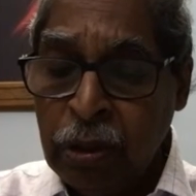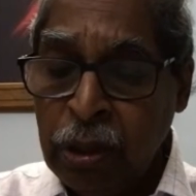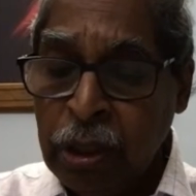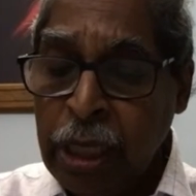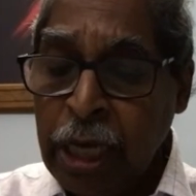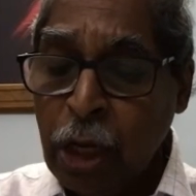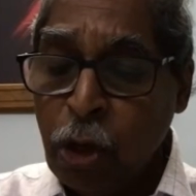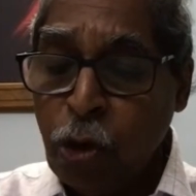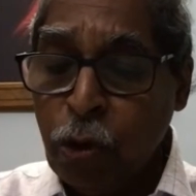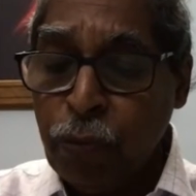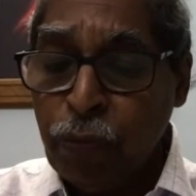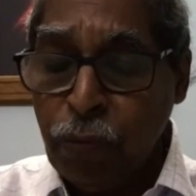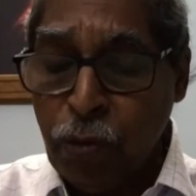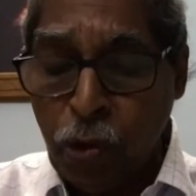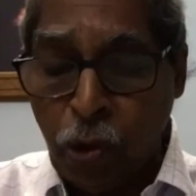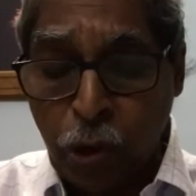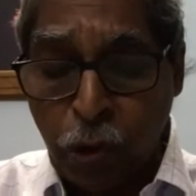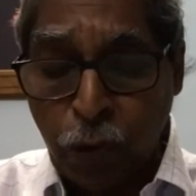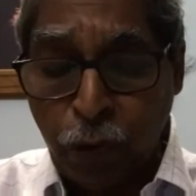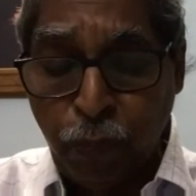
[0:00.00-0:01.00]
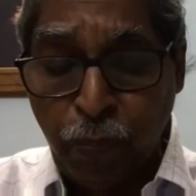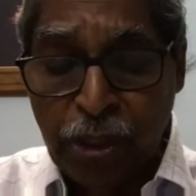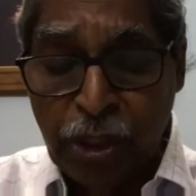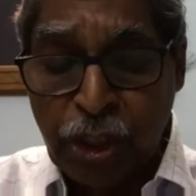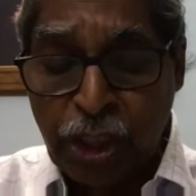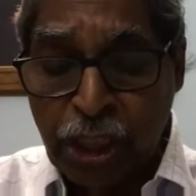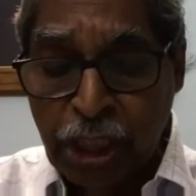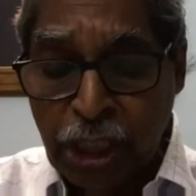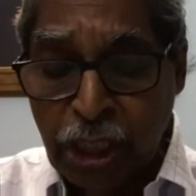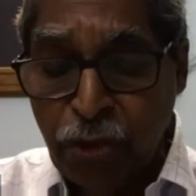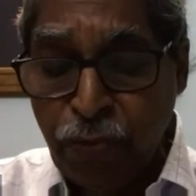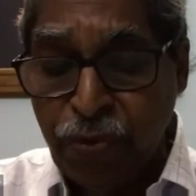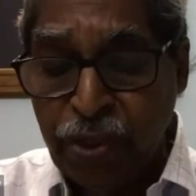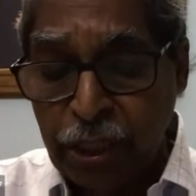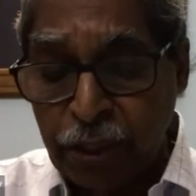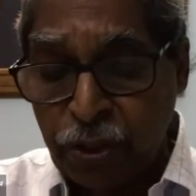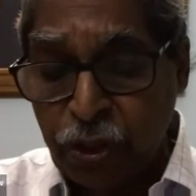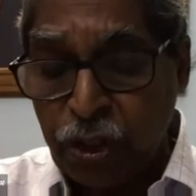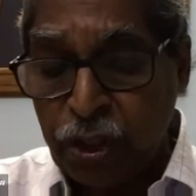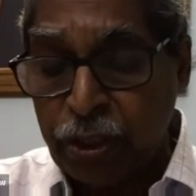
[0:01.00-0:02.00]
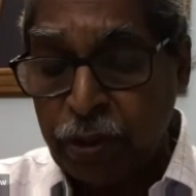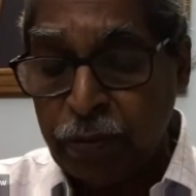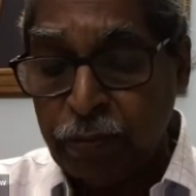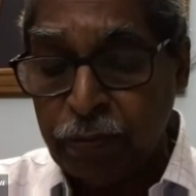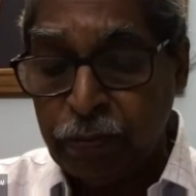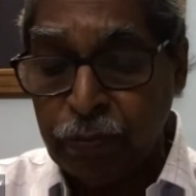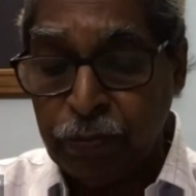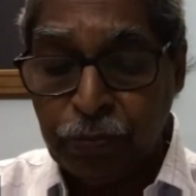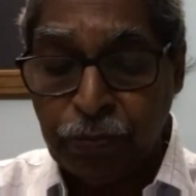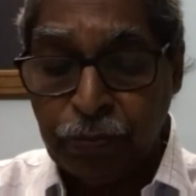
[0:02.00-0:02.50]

They are not of much significance.